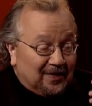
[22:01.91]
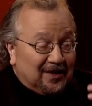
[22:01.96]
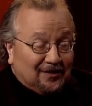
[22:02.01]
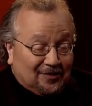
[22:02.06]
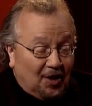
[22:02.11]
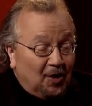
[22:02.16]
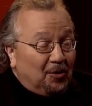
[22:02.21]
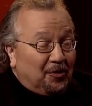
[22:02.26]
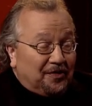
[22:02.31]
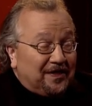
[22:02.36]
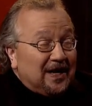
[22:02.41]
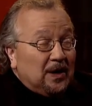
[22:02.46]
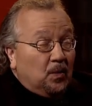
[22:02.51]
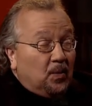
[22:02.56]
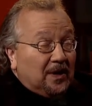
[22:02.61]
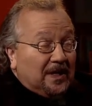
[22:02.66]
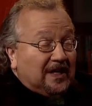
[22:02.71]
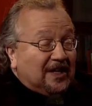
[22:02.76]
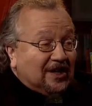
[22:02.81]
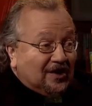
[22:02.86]
This whole thing
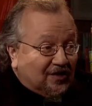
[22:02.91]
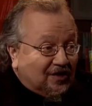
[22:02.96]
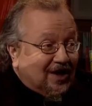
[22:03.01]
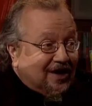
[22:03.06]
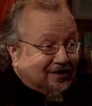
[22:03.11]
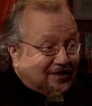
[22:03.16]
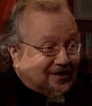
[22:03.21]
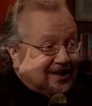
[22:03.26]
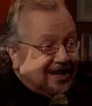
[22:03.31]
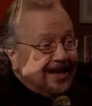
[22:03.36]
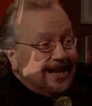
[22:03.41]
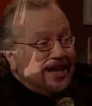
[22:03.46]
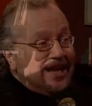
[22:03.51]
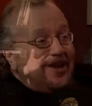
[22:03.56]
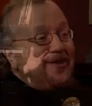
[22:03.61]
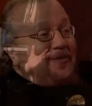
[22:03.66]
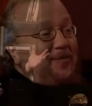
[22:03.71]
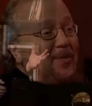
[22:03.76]
wouldn't exist if